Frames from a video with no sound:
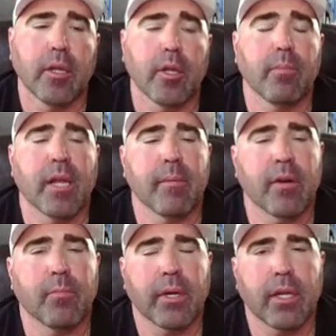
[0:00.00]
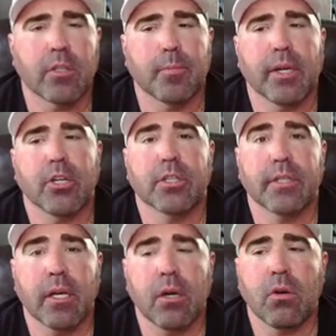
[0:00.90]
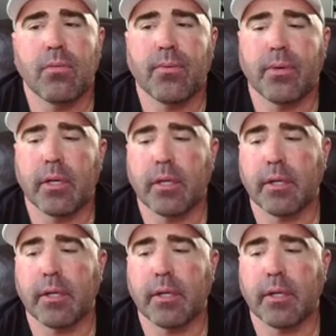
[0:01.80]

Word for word: You blame everybody else but yourself.